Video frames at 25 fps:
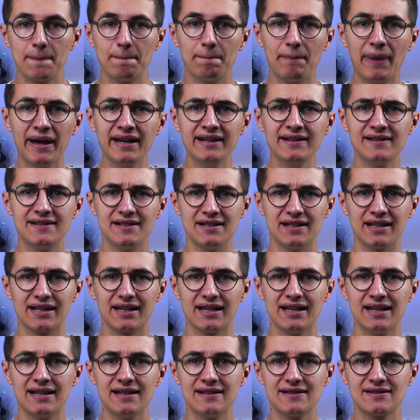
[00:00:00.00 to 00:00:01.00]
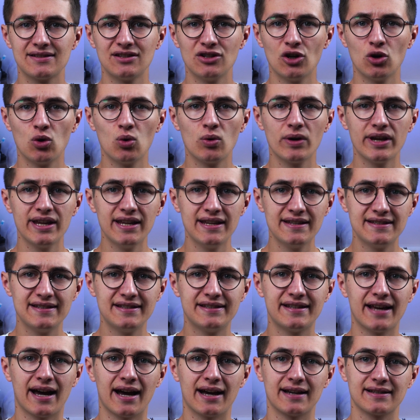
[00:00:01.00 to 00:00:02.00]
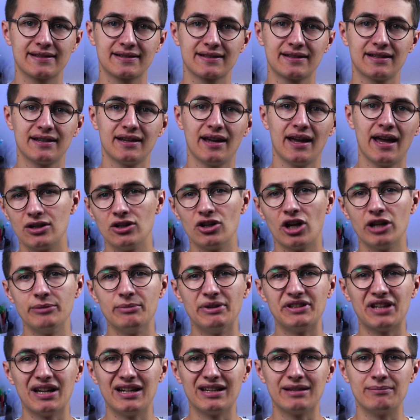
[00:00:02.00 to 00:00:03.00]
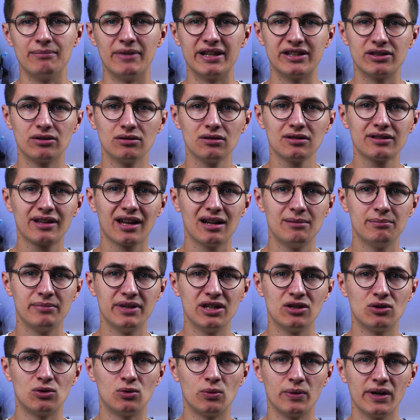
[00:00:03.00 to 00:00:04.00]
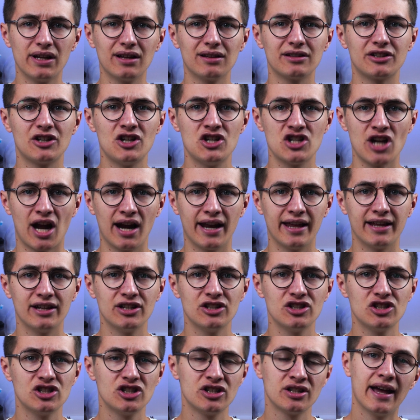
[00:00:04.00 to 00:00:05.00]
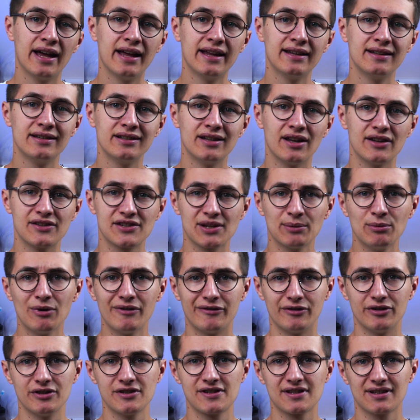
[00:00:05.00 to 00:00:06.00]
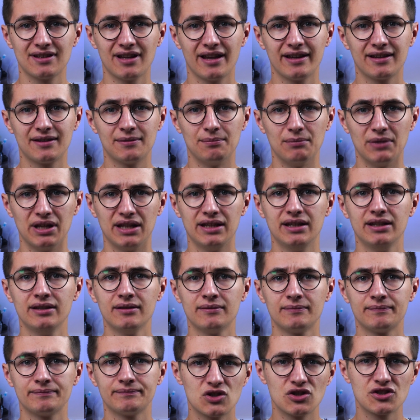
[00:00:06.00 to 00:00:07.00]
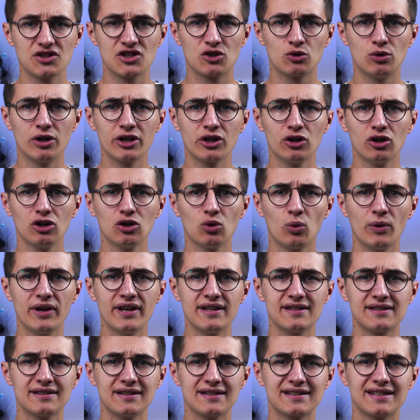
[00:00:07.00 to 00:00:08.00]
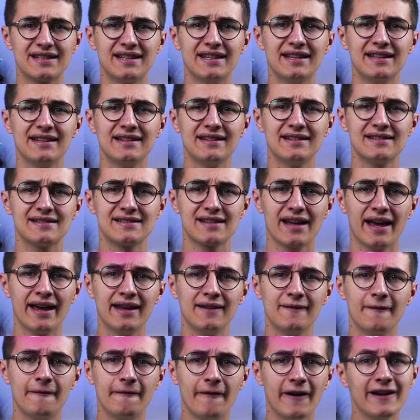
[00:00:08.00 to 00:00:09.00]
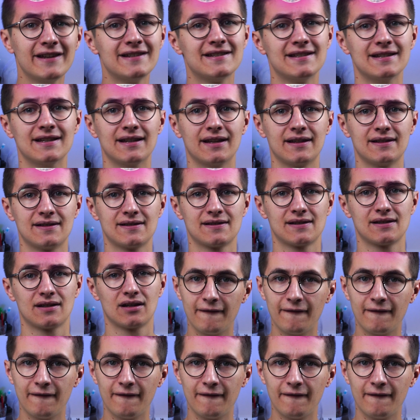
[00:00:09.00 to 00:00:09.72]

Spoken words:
Painting is no easy task. Non-metallic metal can be a real challenge, and some of us, like me, just struggle with skins and faces.